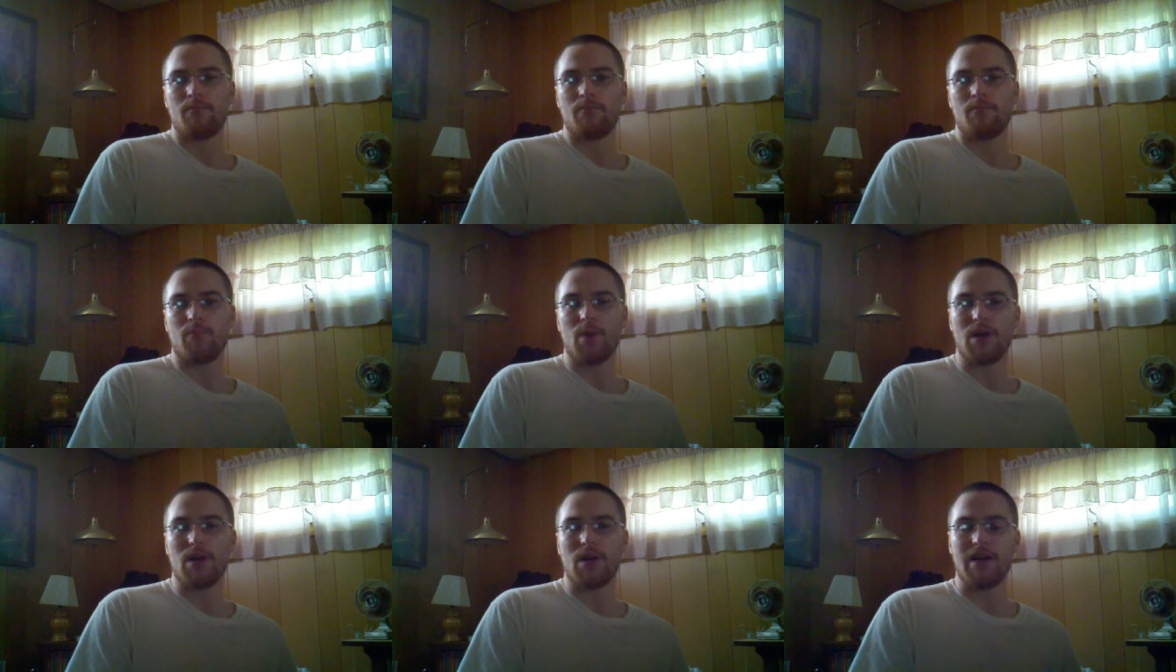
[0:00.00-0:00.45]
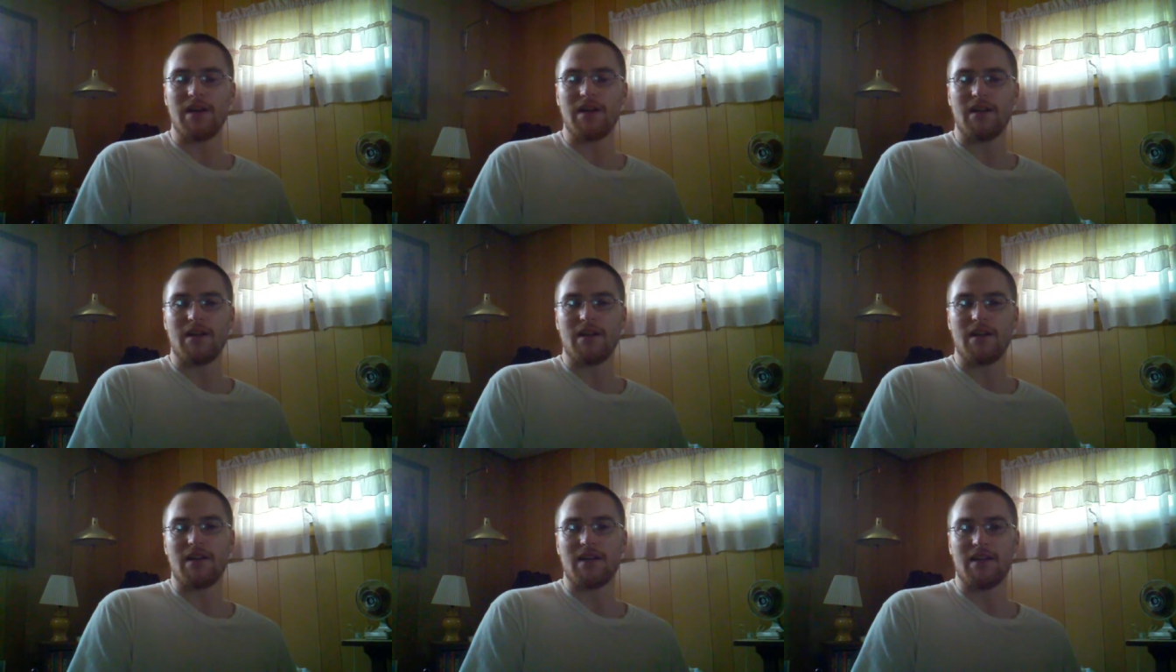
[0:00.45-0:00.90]
But,
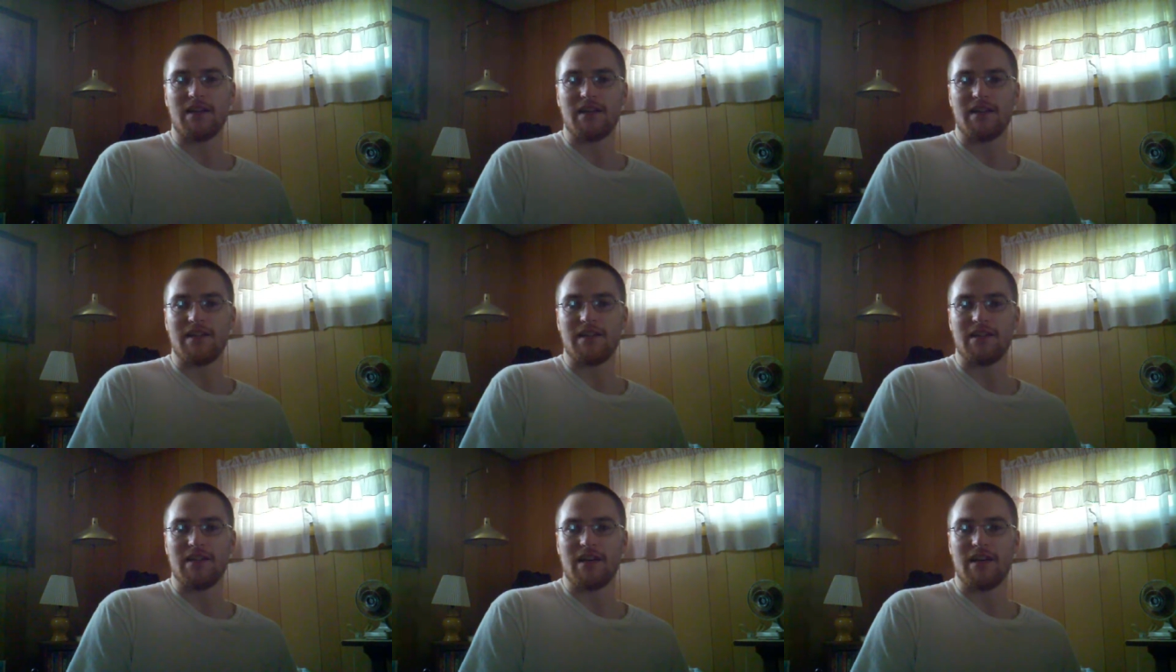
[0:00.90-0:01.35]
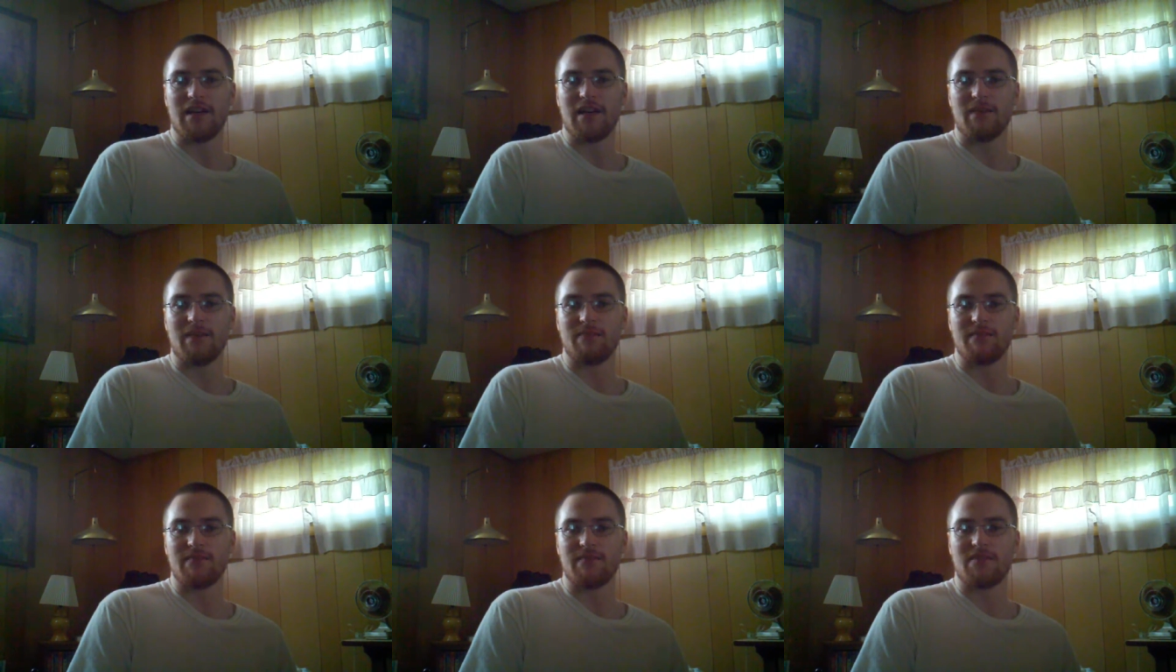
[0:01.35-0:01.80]
yeah,
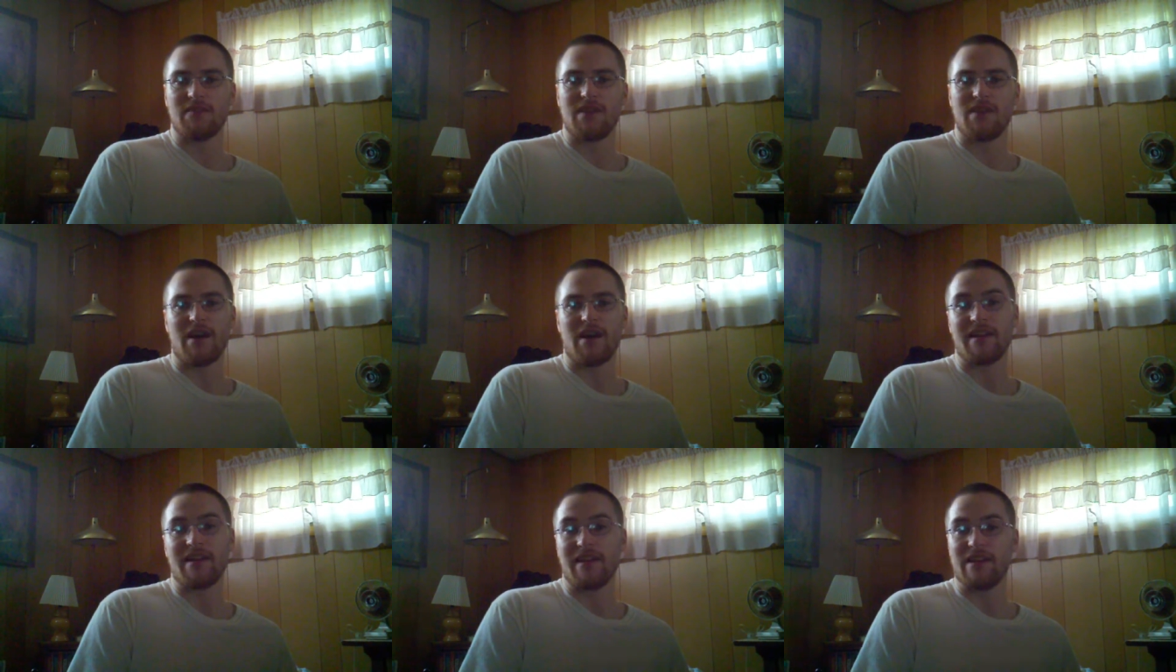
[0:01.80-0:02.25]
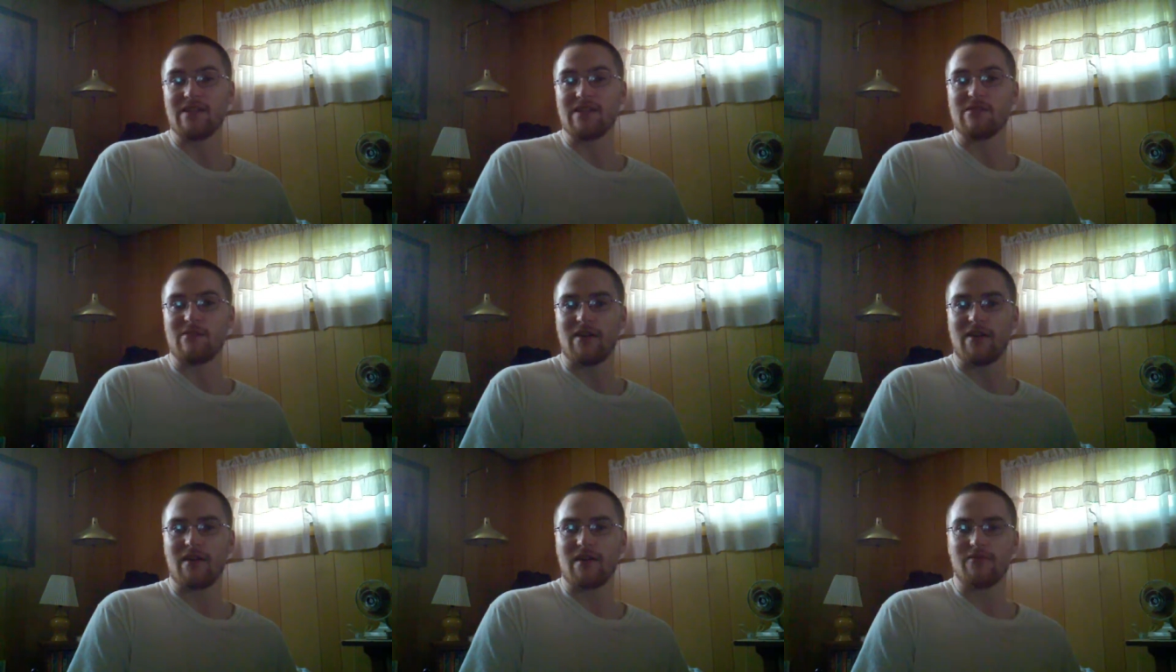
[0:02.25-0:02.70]
I'm kind of getting
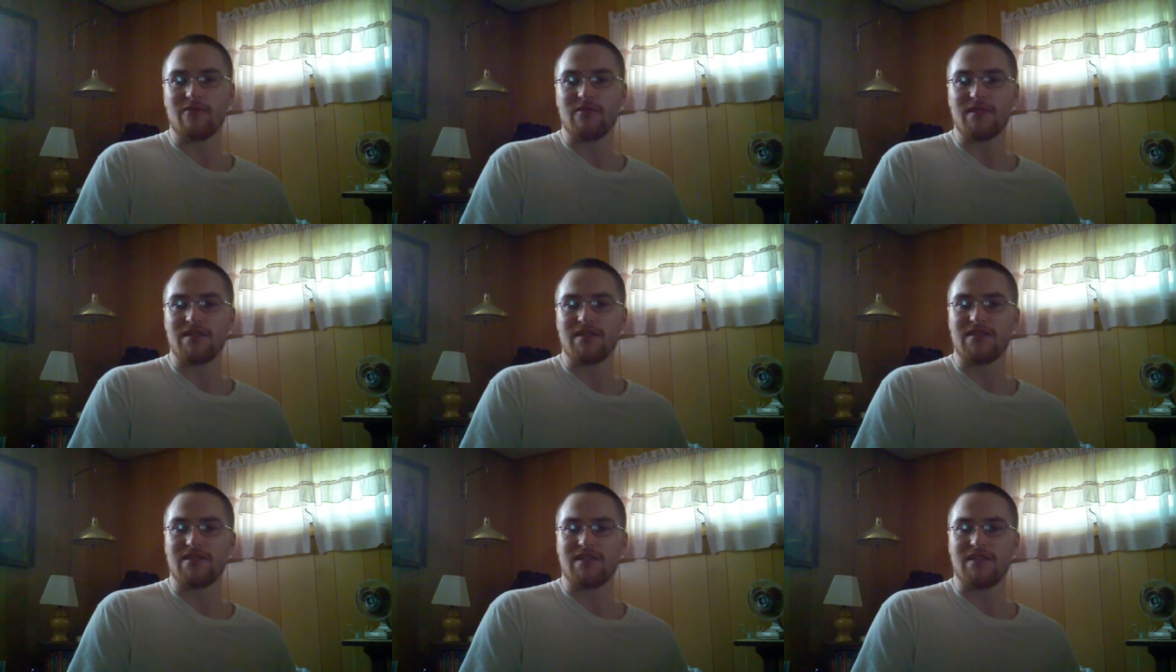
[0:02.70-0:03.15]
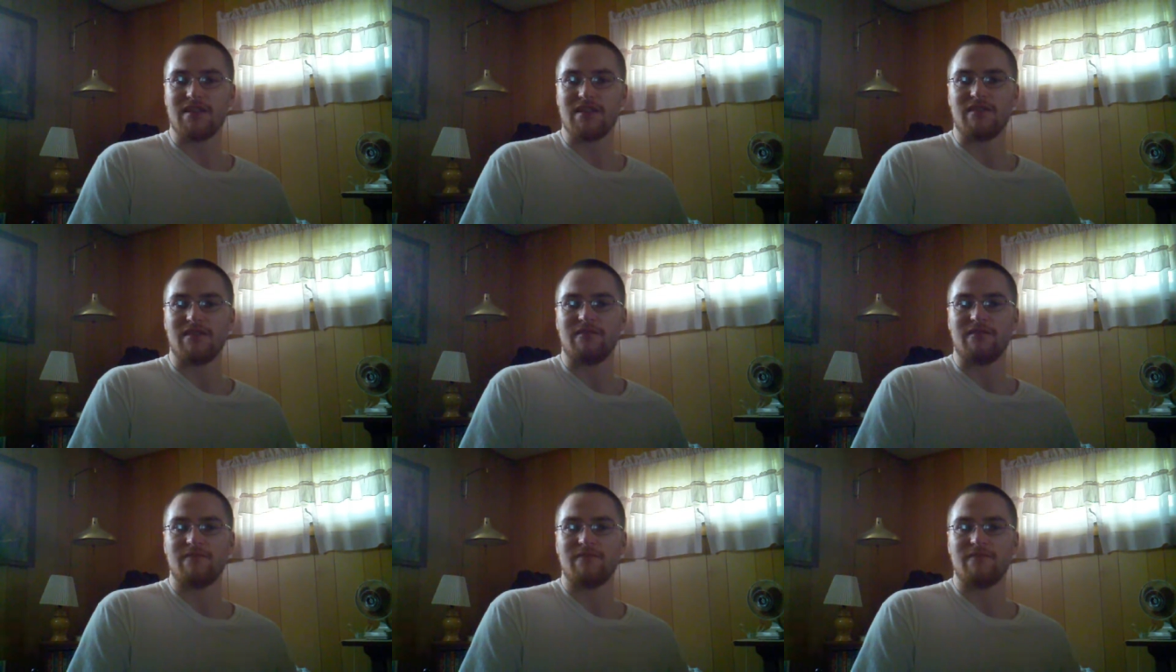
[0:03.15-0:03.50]
around to it still.